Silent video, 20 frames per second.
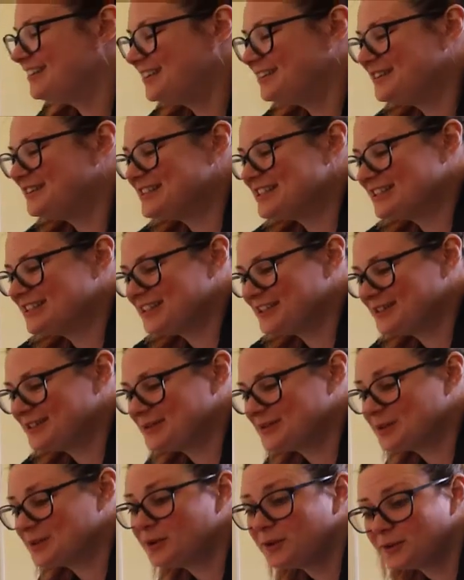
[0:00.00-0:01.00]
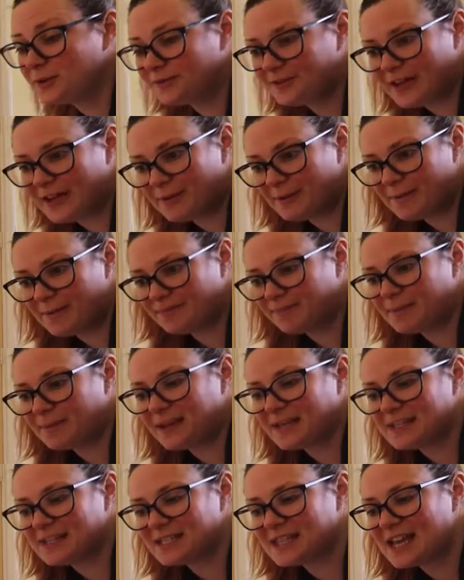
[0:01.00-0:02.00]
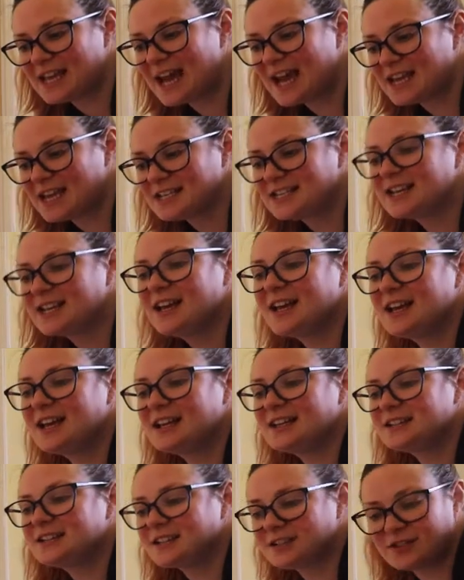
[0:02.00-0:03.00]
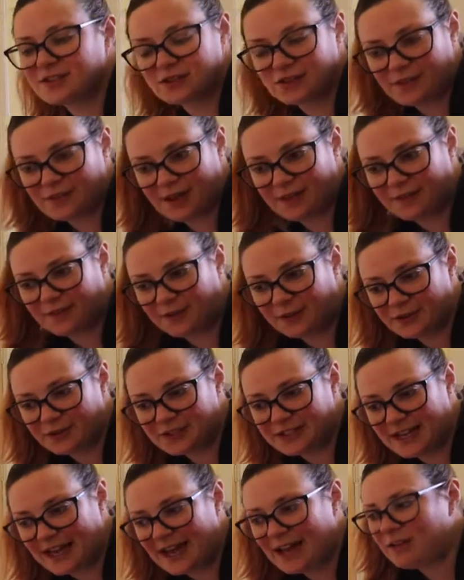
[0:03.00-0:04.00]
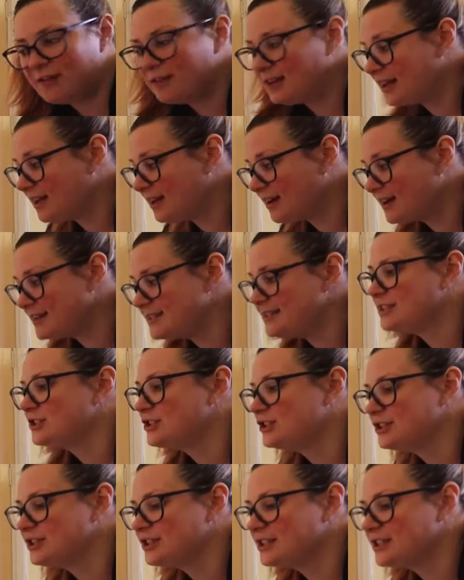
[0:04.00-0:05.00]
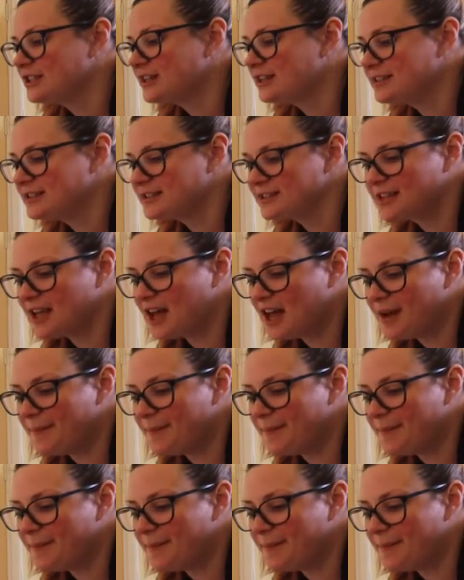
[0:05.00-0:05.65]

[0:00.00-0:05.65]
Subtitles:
will always use corn flour because that doesn't dry the fondant out like icing sugar does.